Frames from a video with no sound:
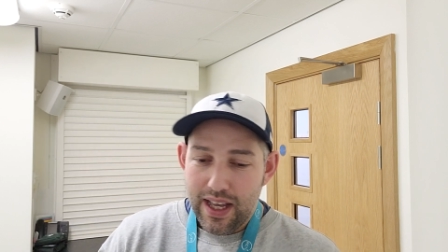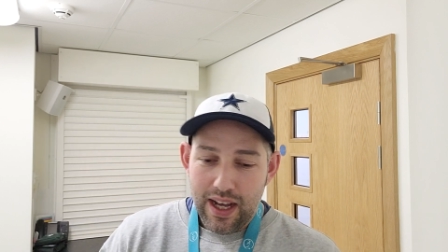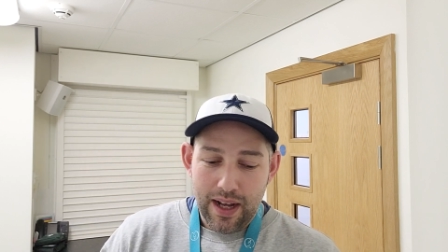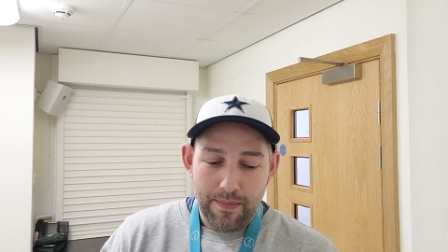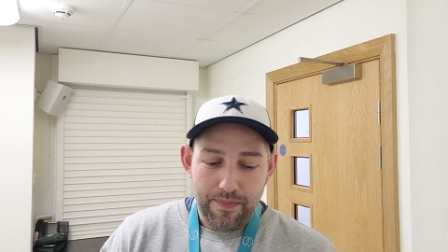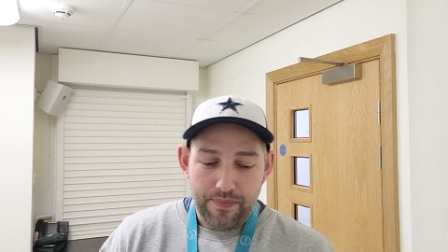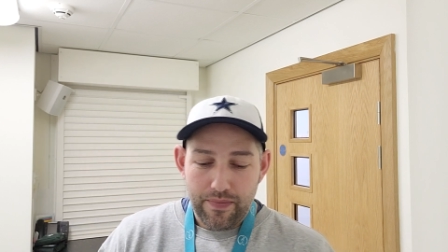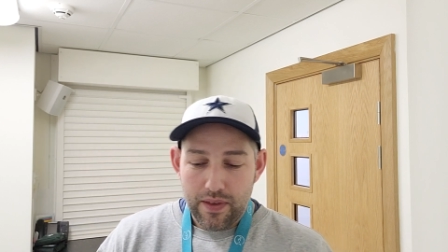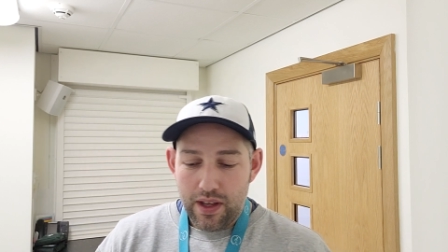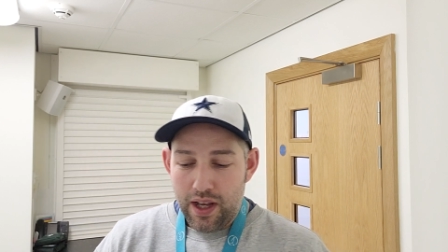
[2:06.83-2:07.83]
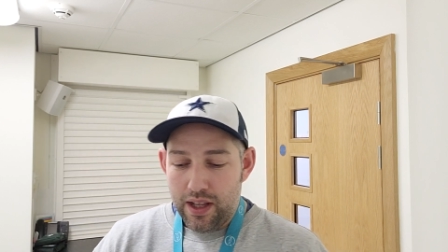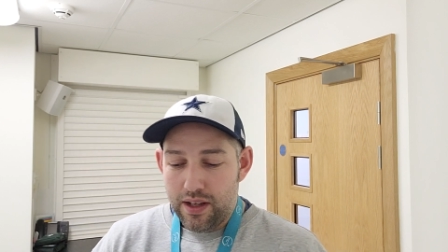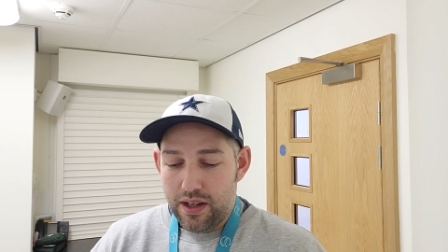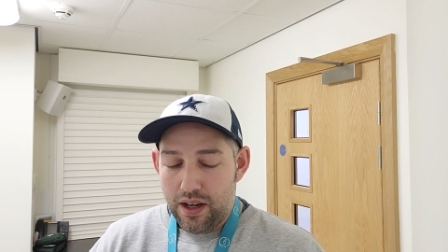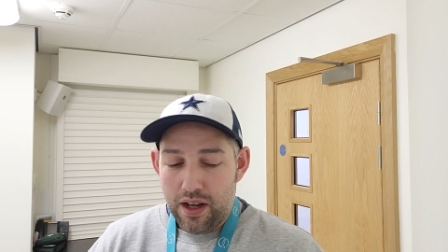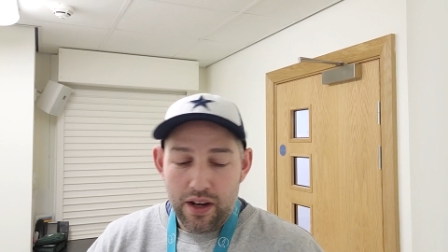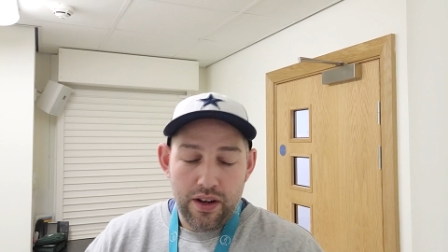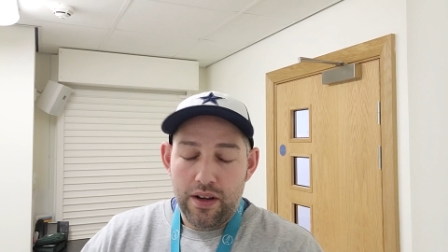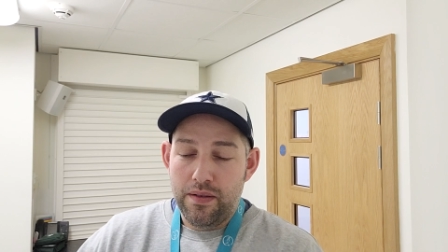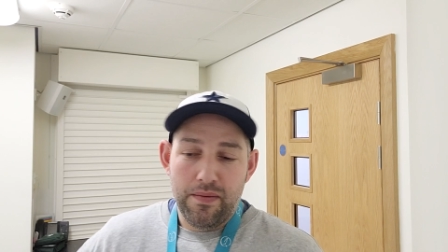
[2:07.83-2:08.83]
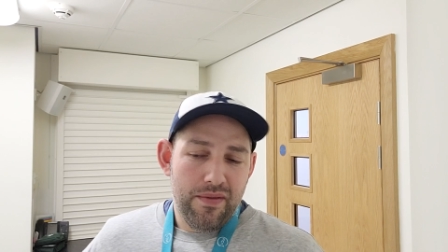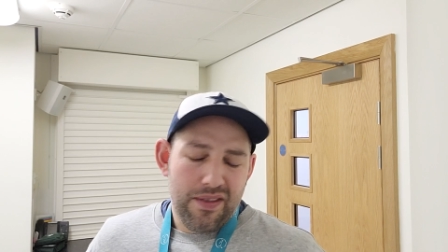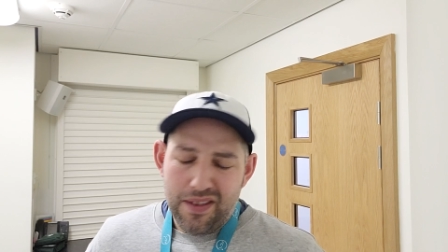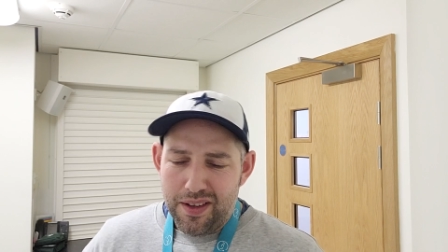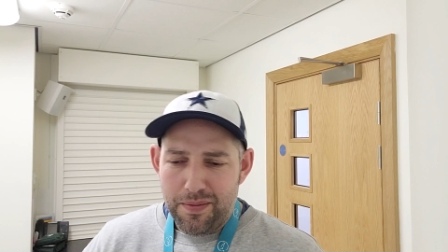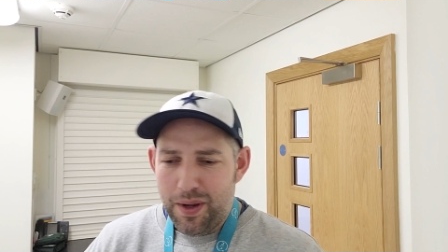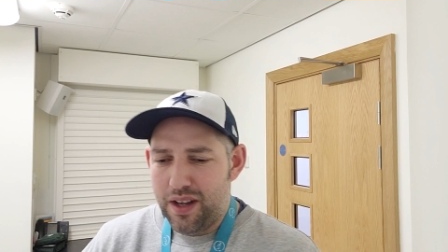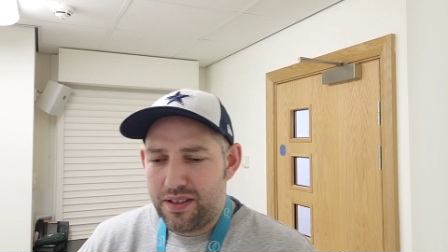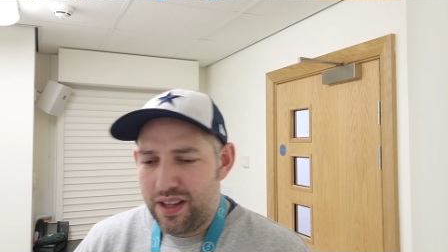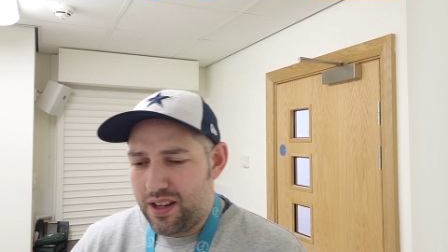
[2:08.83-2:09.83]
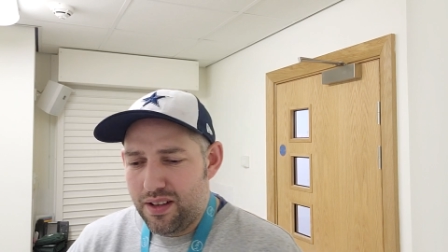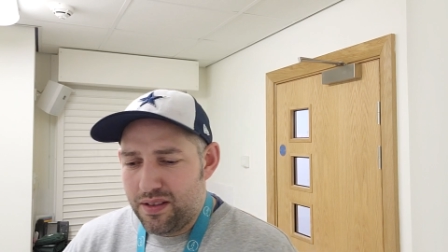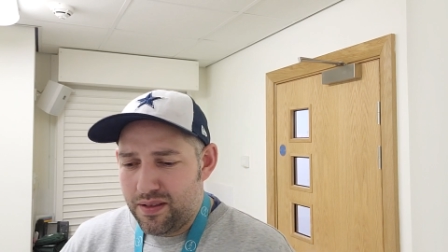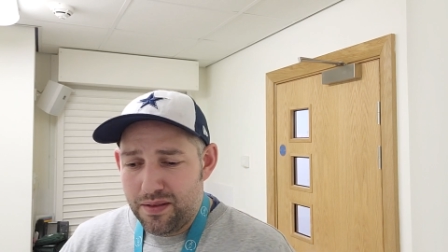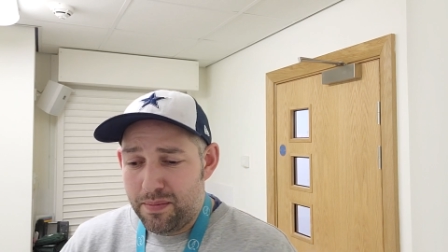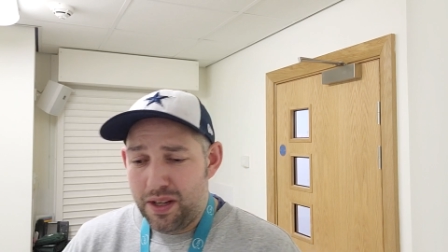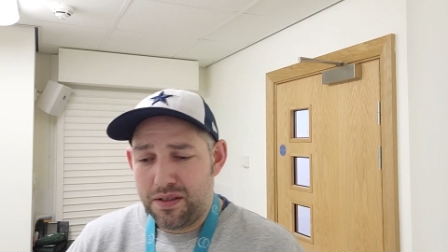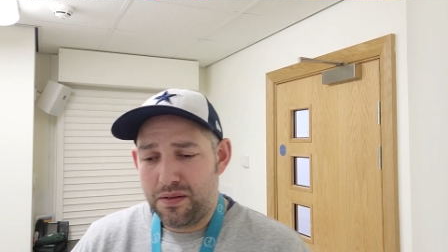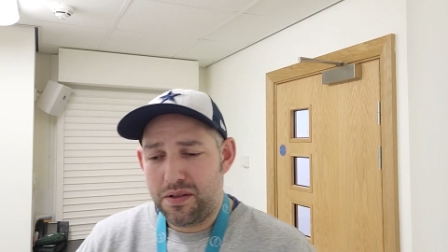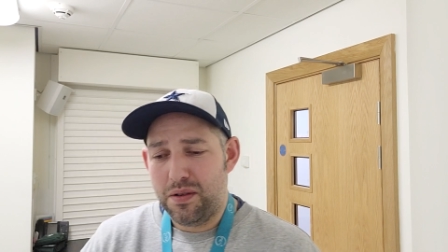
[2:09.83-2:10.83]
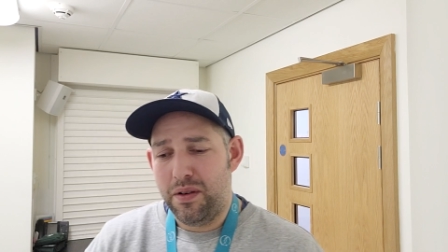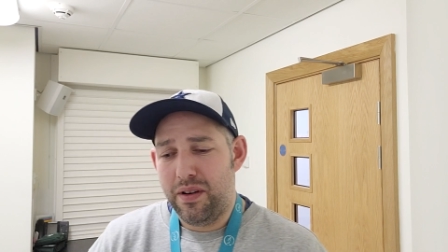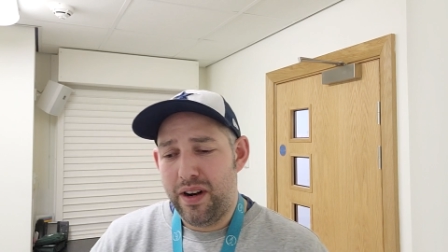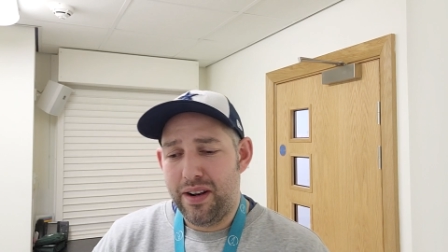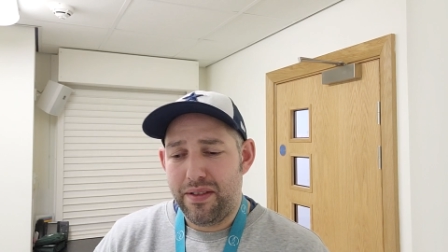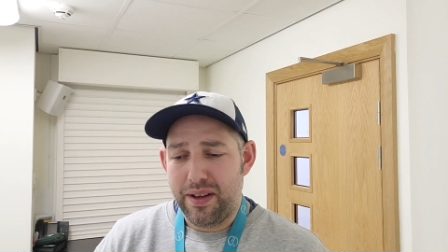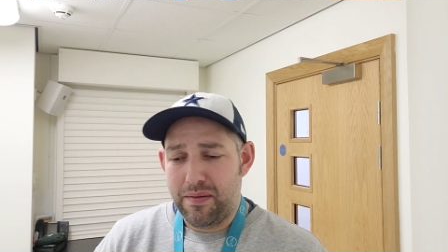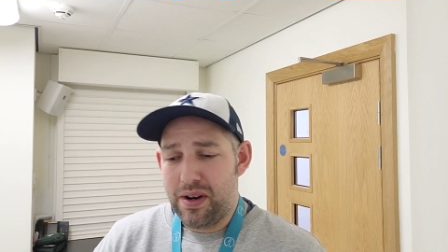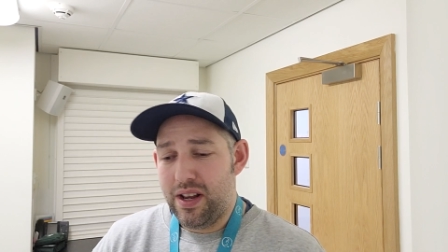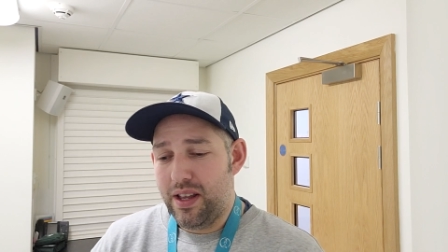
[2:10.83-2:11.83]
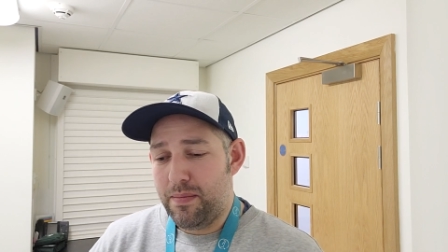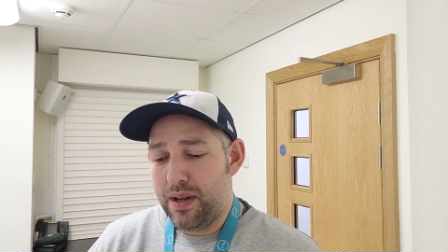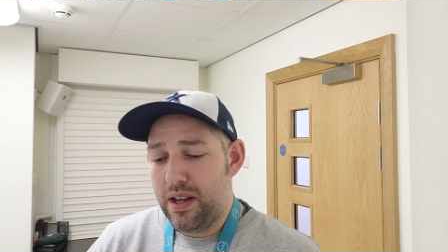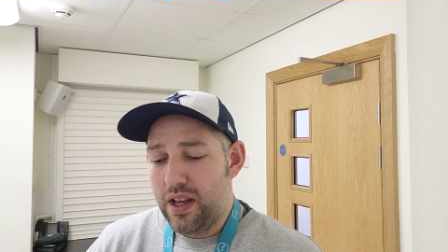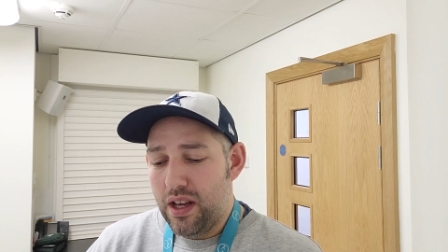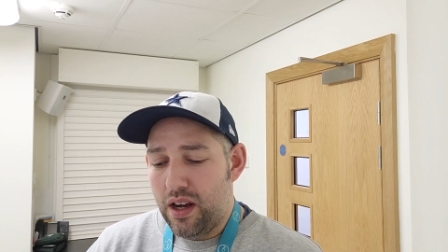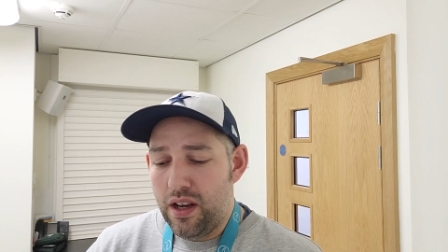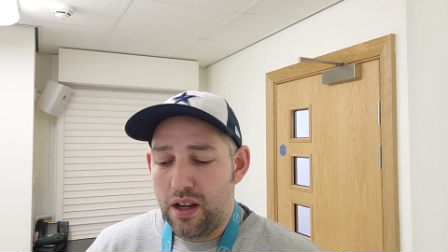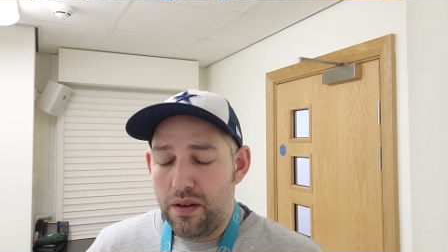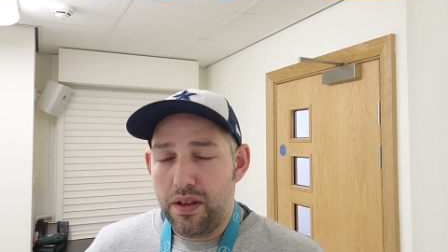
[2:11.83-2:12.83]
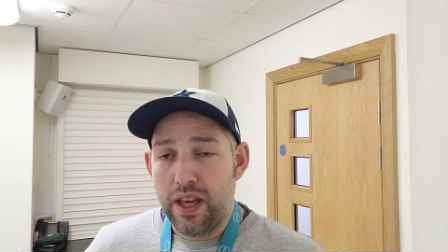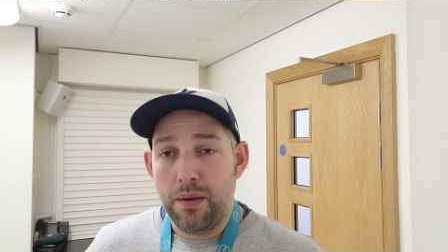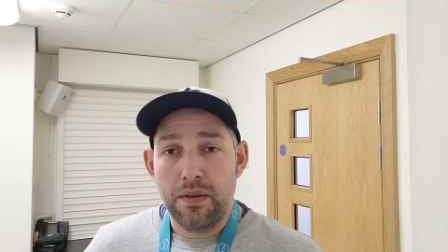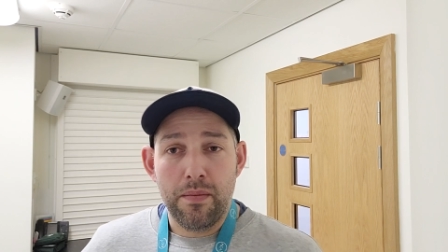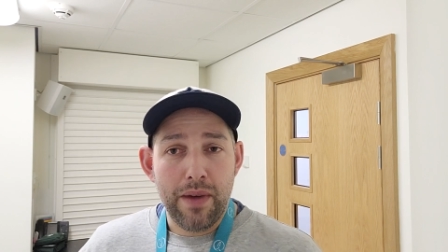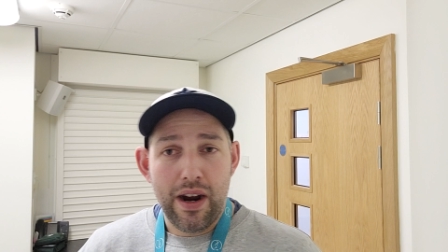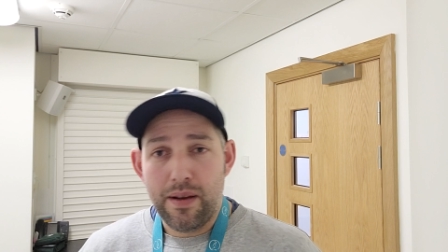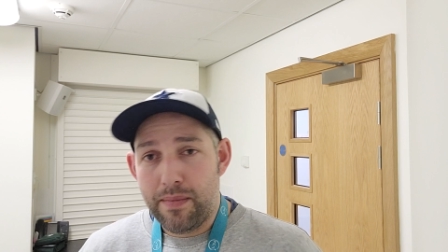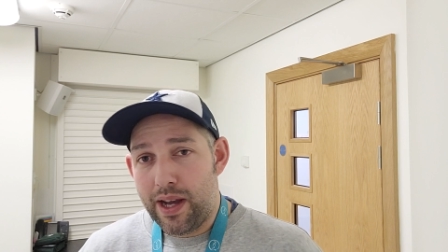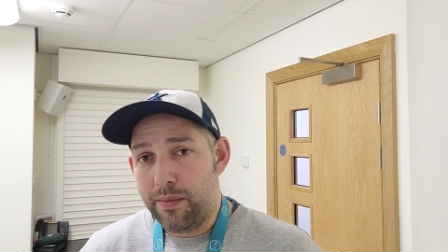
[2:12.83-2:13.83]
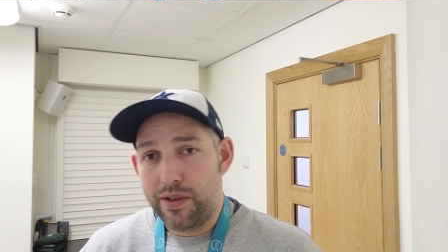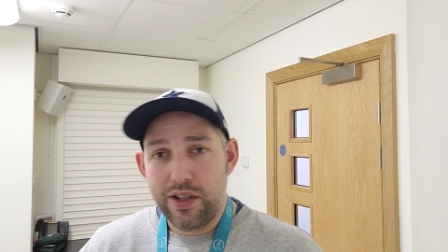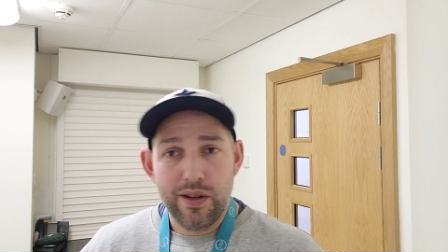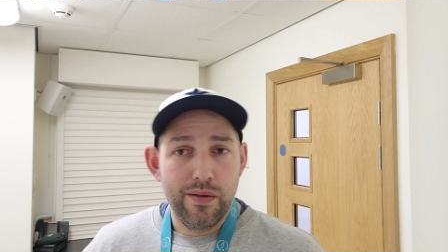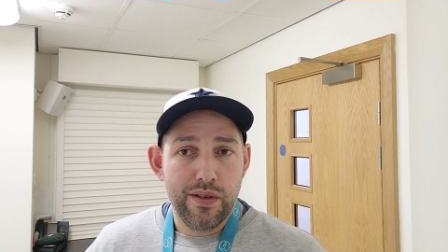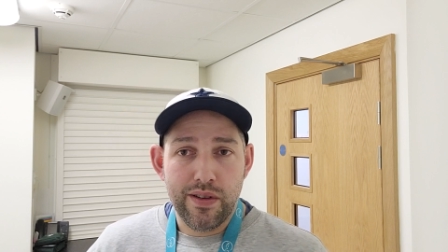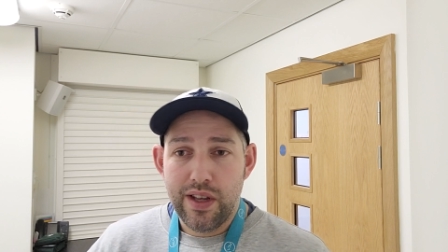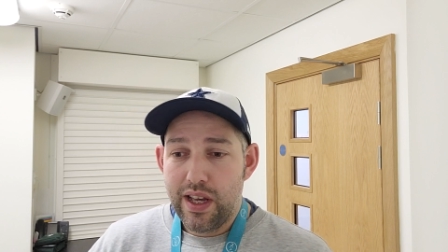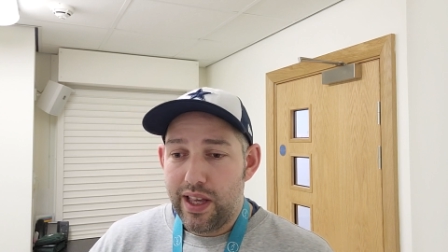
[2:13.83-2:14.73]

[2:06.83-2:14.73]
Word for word: Um, and I don't know his personal, personal story or anything really, but I know that he was a married man with children.